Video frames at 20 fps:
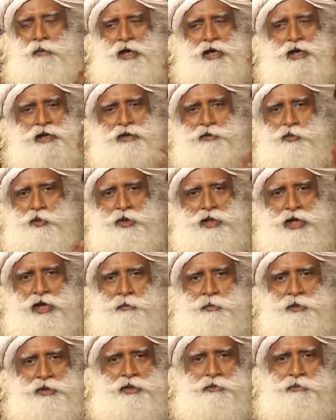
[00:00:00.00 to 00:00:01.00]
well, it won't
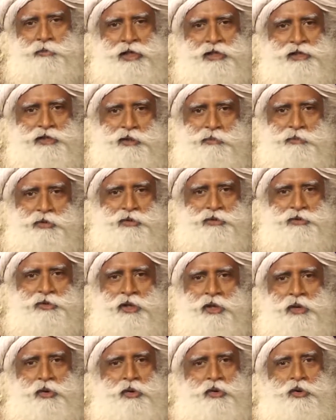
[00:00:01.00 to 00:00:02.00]
happen in Belgium because
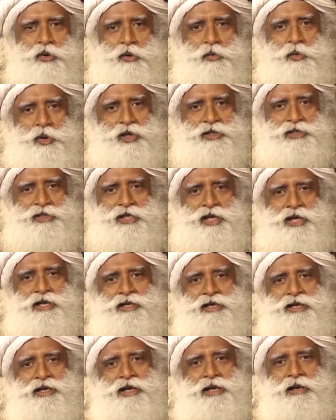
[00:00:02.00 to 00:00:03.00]
there are no cobras
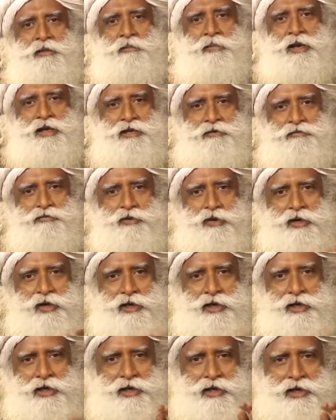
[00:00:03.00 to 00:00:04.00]
there, but if you are
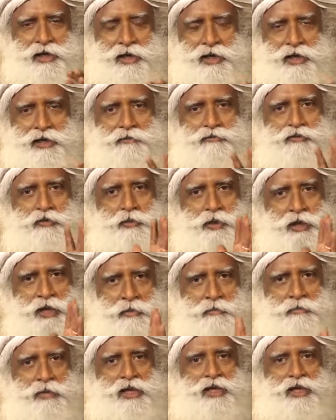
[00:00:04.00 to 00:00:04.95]
in India, if you become